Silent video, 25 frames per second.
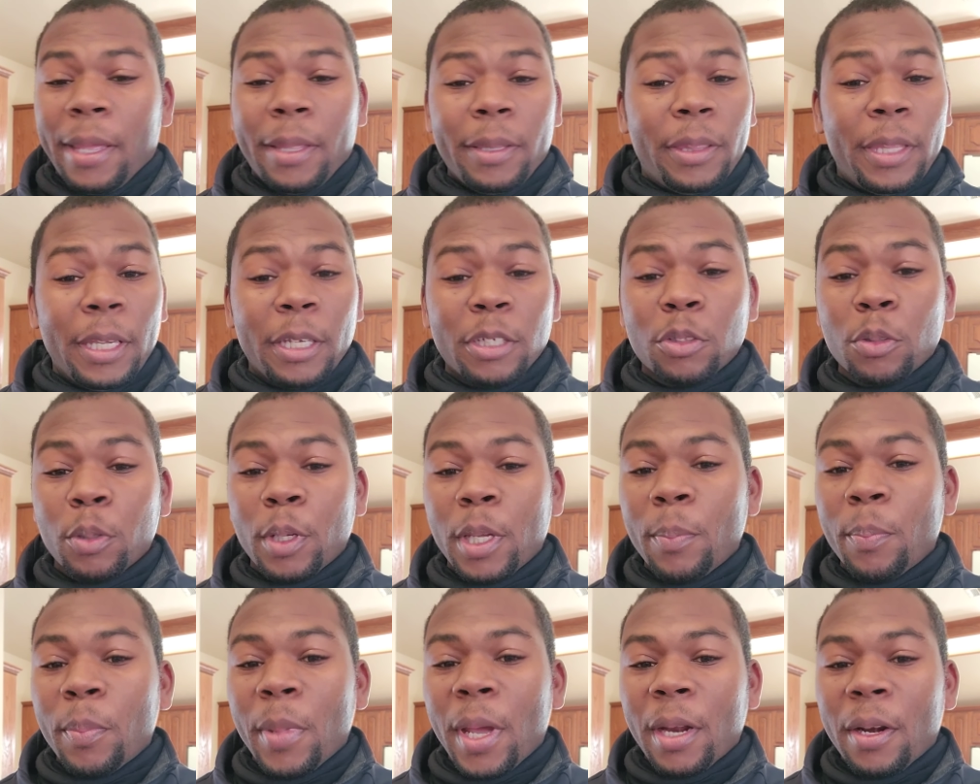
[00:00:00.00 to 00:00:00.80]
things will
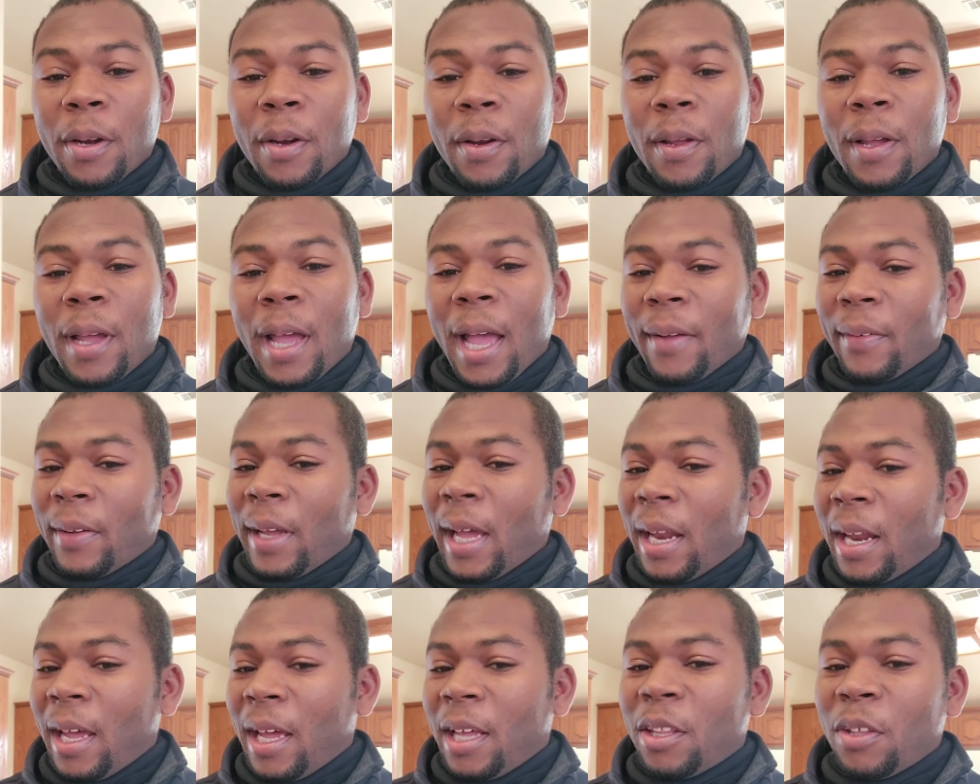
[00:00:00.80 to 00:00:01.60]
get better. I
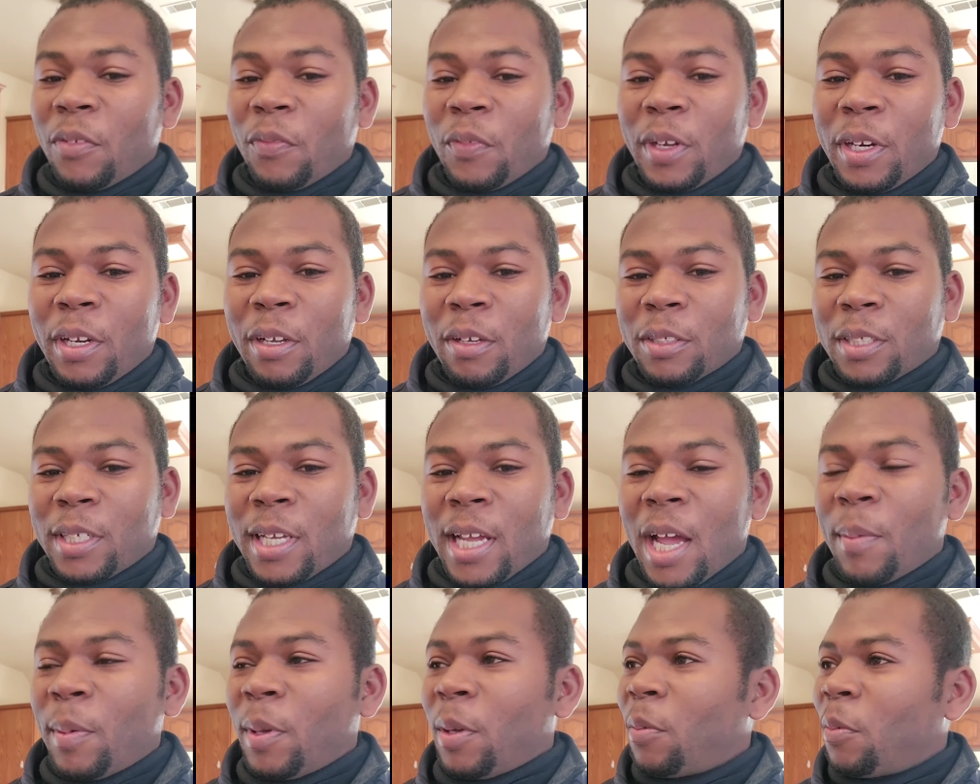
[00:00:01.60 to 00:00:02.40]
got other videos
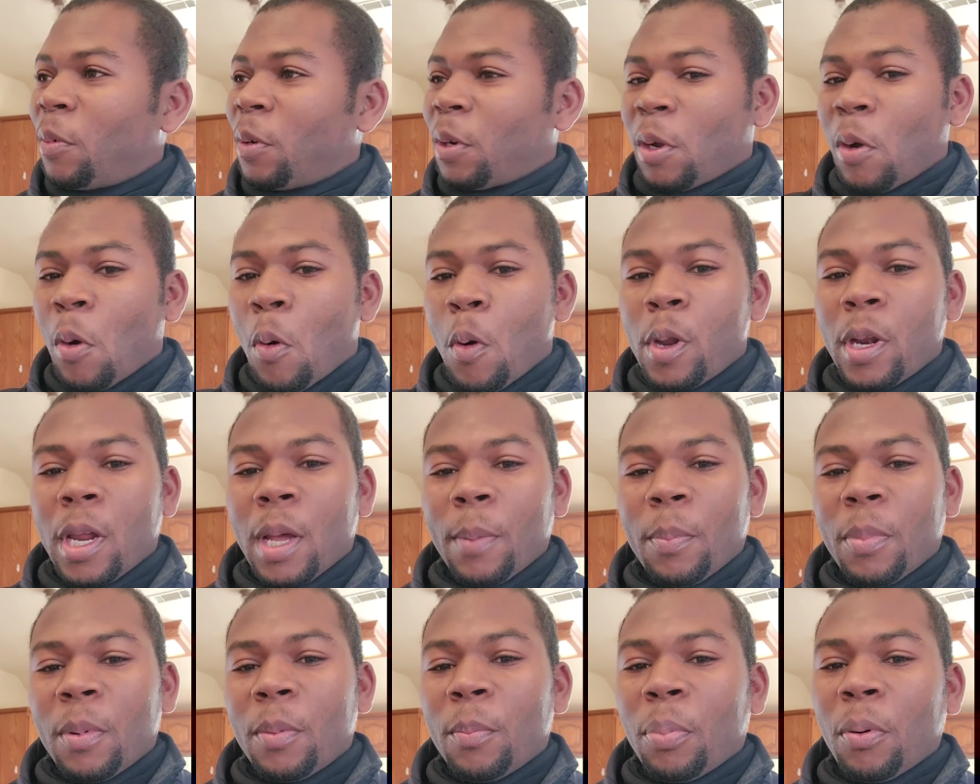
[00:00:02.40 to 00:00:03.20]
coming. We're going
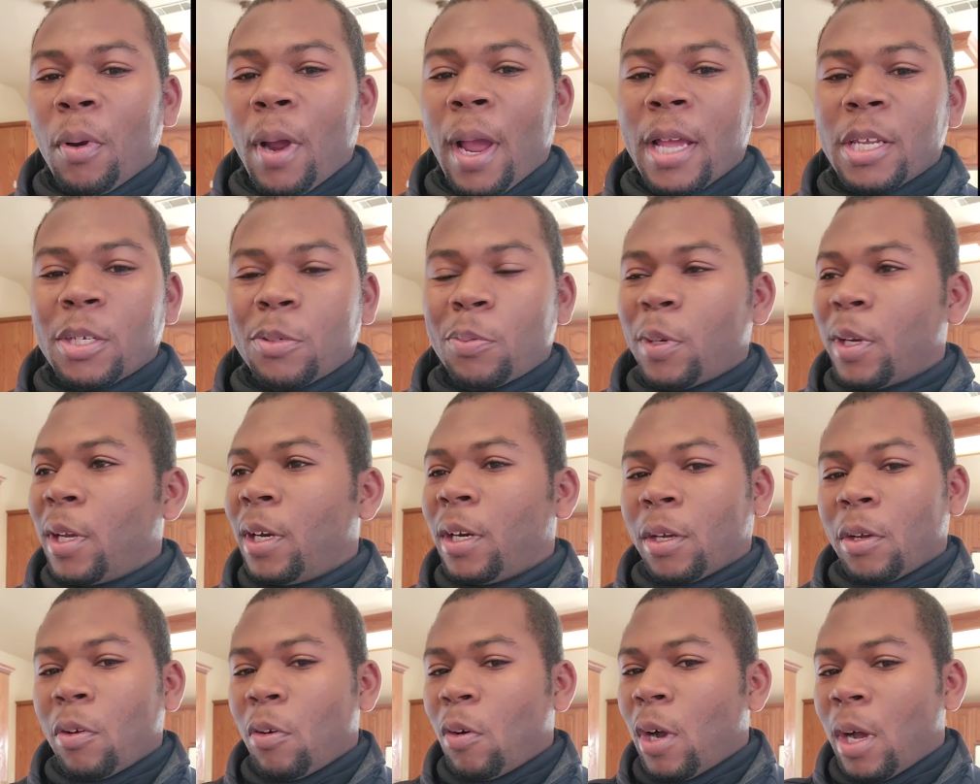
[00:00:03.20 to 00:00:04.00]
up in price. We're
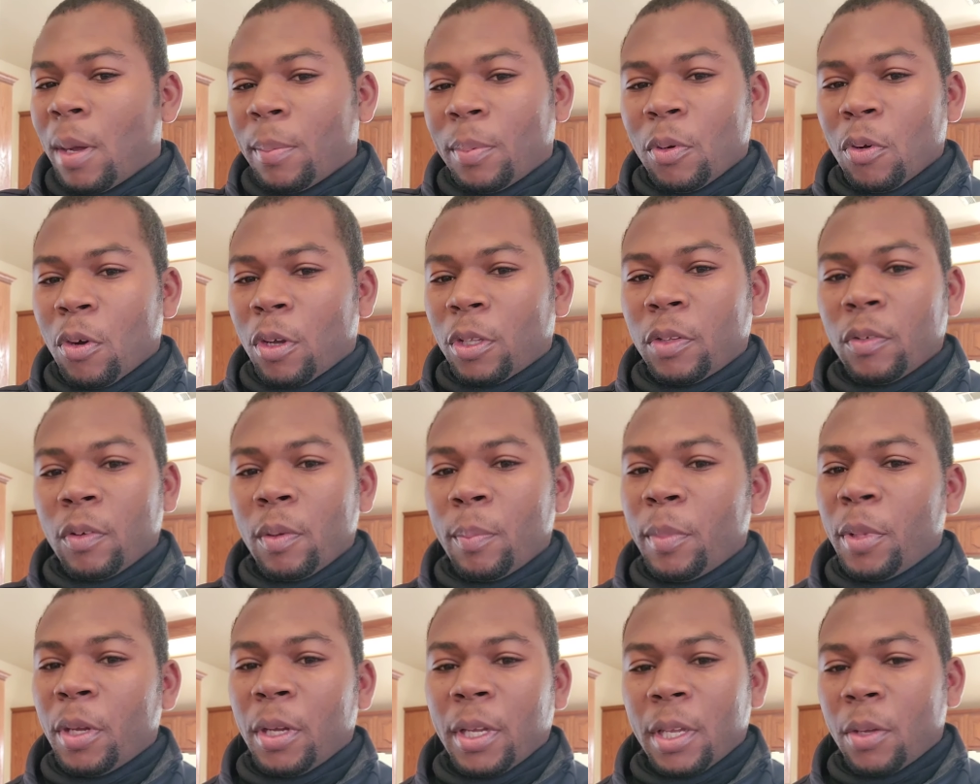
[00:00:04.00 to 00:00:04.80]
going to go up north of a
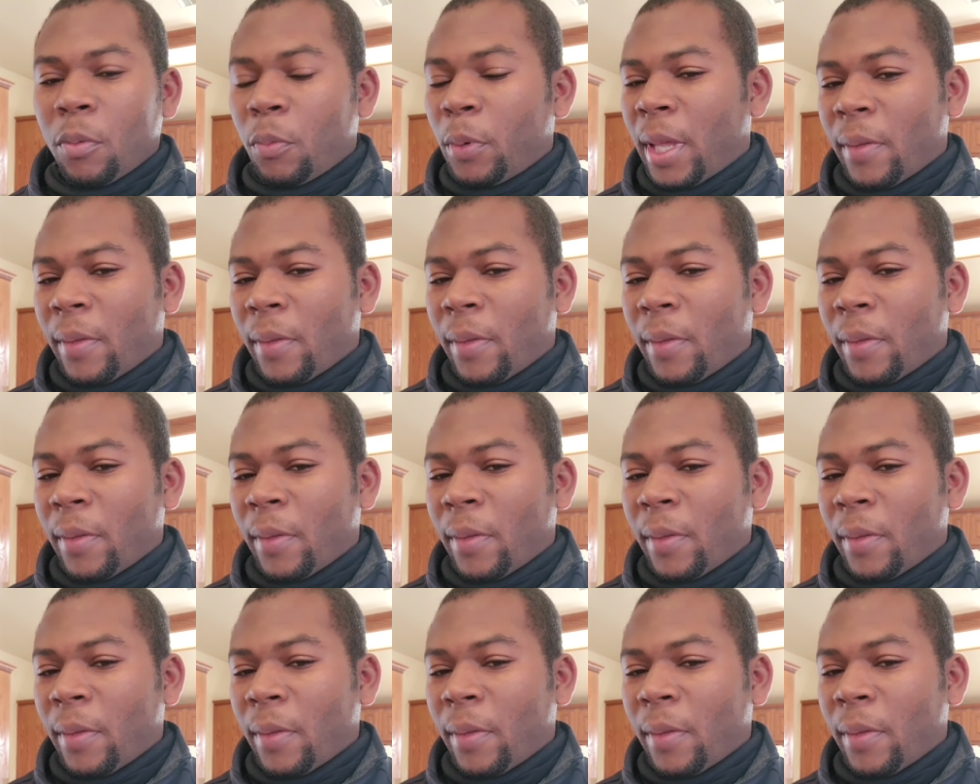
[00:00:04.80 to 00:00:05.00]
million.